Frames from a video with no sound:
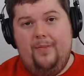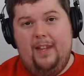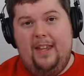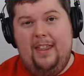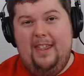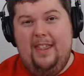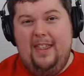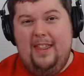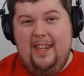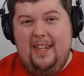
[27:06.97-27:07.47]

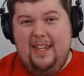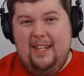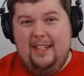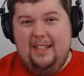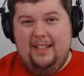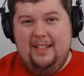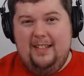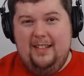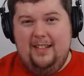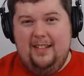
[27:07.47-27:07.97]

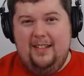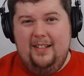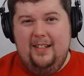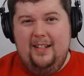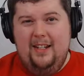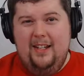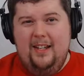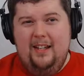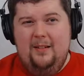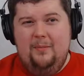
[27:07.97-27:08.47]
This
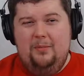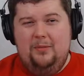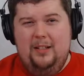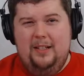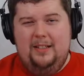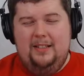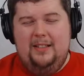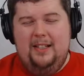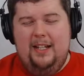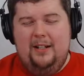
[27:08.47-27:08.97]

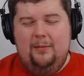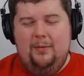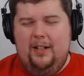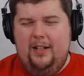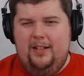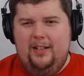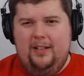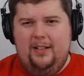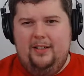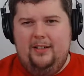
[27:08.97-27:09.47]
Bloodstained, what
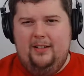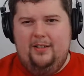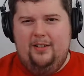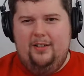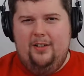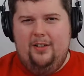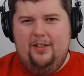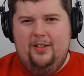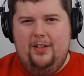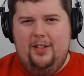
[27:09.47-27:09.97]
is it?
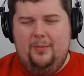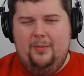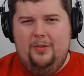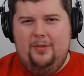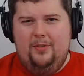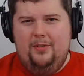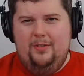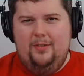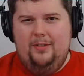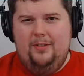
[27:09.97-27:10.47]
Curse of the
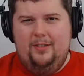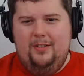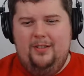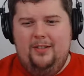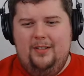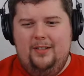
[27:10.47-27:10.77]
Moon?